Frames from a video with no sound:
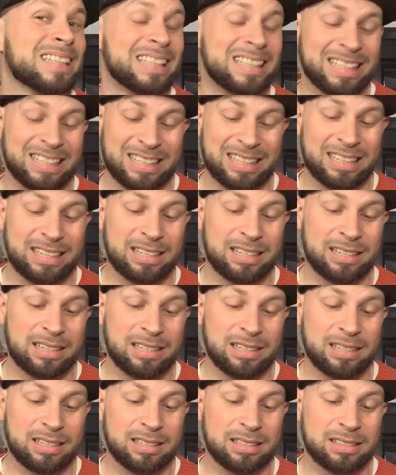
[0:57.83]

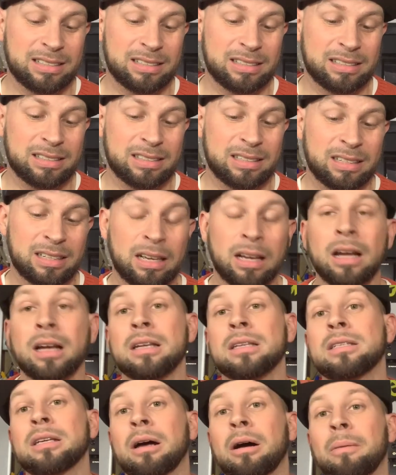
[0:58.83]
Yeah.
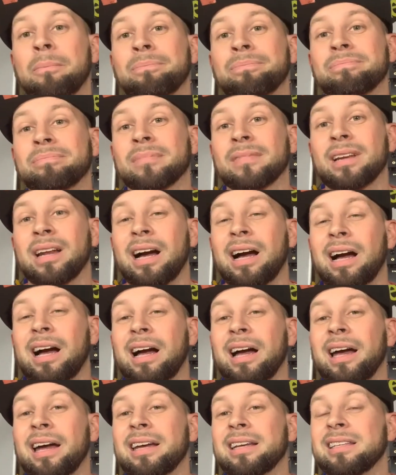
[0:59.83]
So
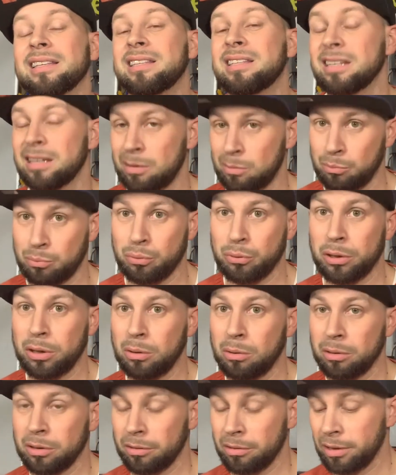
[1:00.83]
I didn't
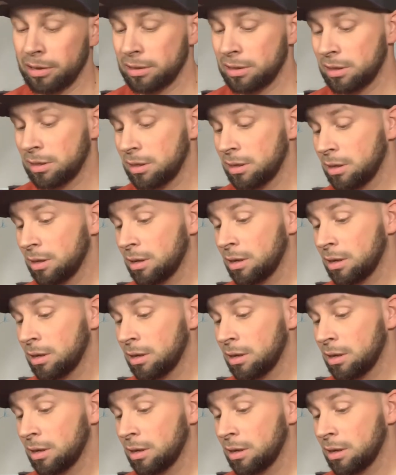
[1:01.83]
pre-order it.